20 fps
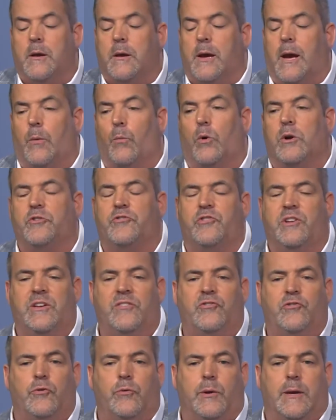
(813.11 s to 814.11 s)
And what she's
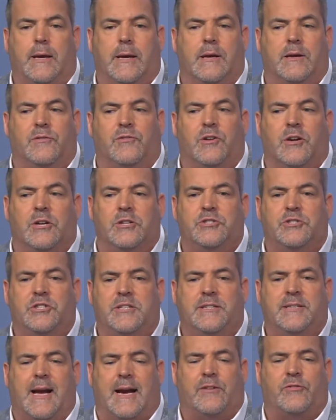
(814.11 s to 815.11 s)
doing is
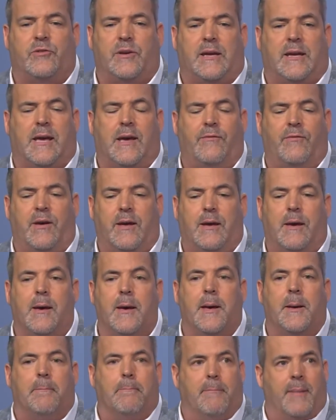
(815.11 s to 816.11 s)
she's actually giving
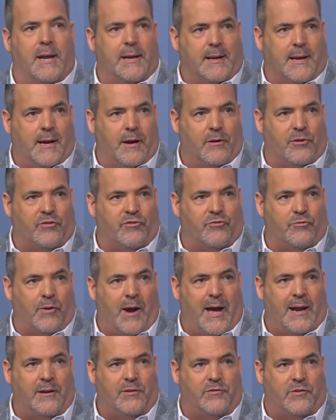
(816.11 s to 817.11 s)
Medicare
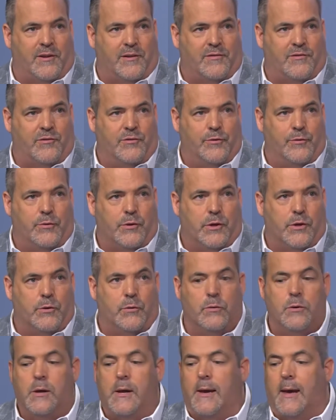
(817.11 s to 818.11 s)
strategies to
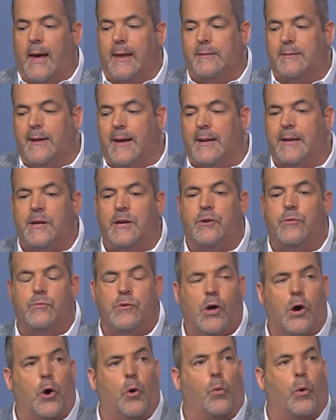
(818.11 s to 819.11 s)
you and letting you
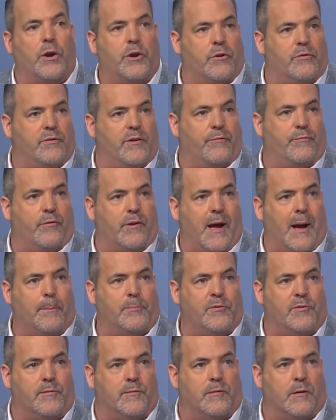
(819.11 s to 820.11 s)
know what your different
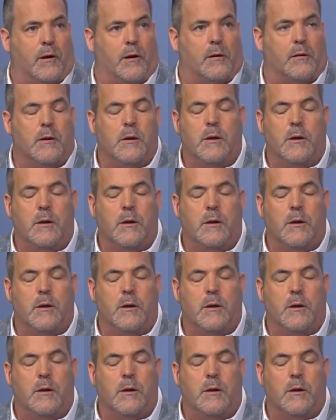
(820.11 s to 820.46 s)
options are.